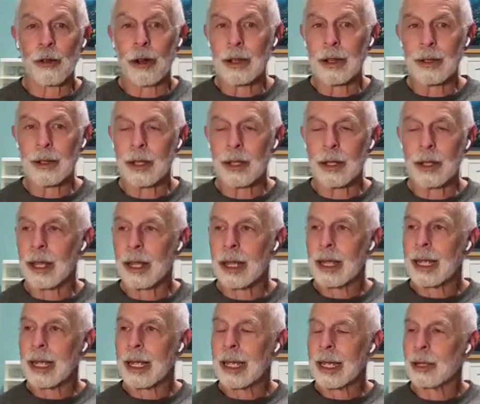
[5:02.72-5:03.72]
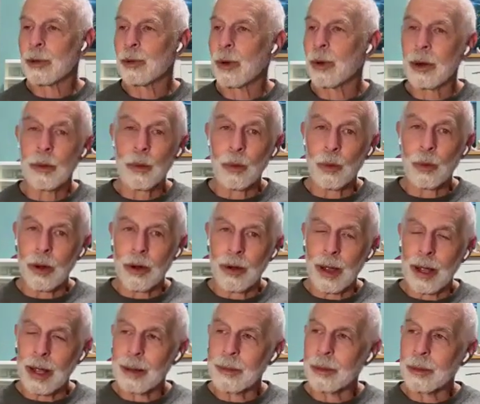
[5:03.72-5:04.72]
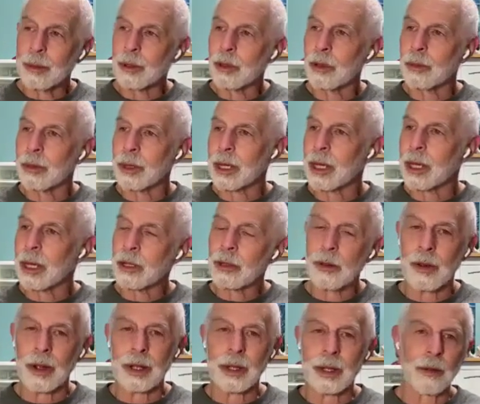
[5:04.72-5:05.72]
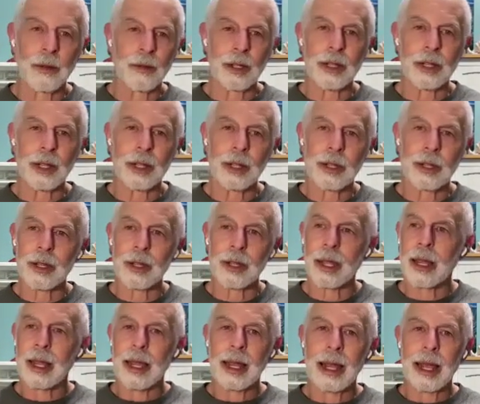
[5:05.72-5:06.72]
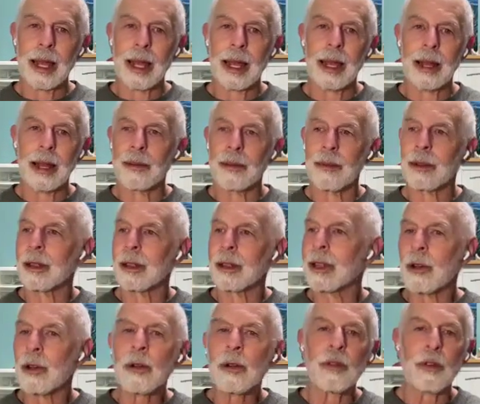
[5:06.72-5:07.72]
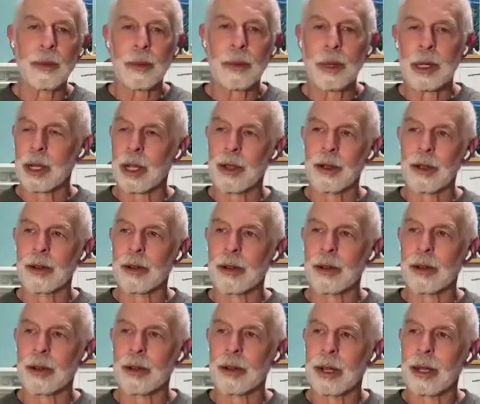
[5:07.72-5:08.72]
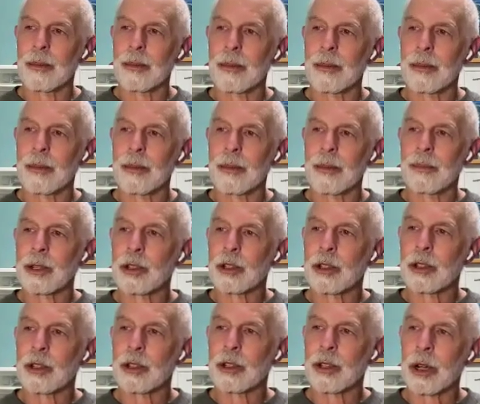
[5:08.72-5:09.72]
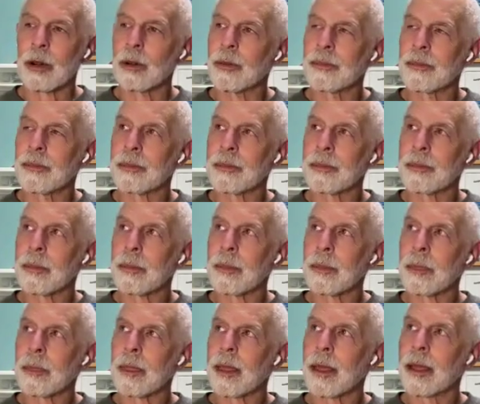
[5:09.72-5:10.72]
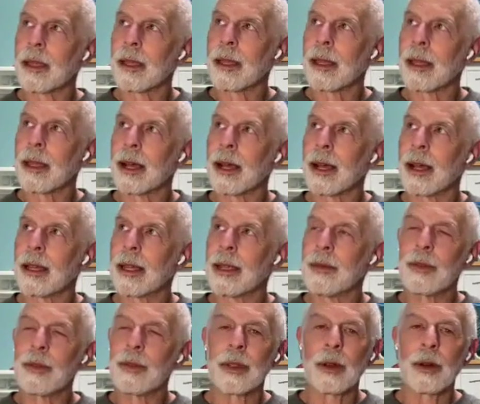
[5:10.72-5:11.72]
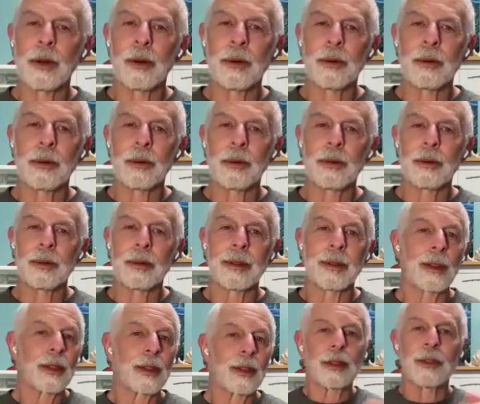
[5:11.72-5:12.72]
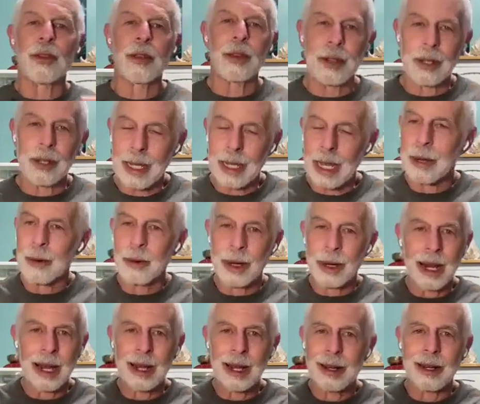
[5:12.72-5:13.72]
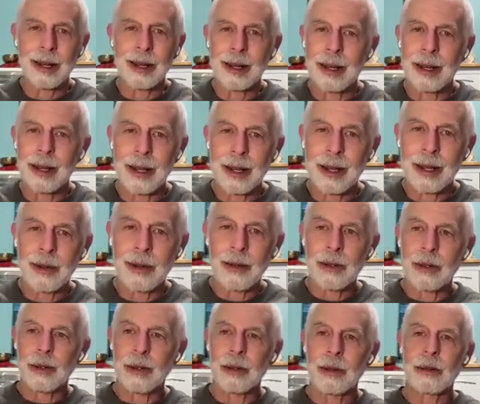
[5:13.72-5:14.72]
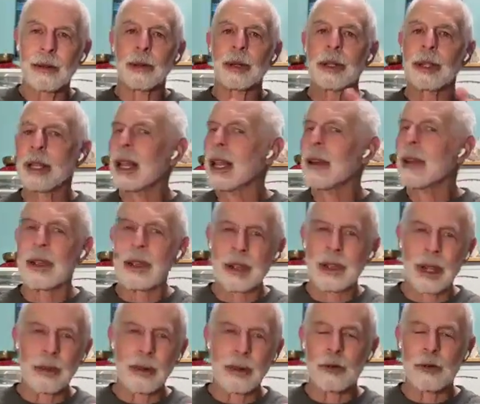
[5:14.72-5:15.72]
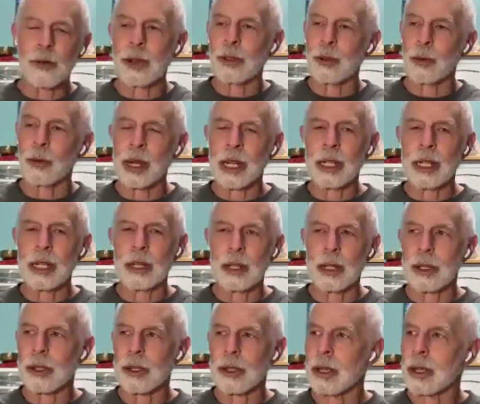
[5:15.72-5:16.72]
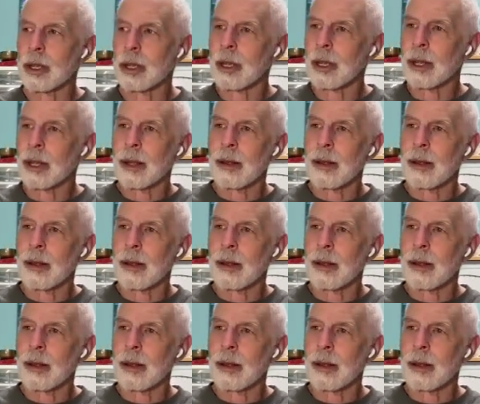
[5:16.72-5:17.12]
trust is when we're able to, because of our differences, learn from each other. And so, even though to this very day we still have our same strengths and weaknesses,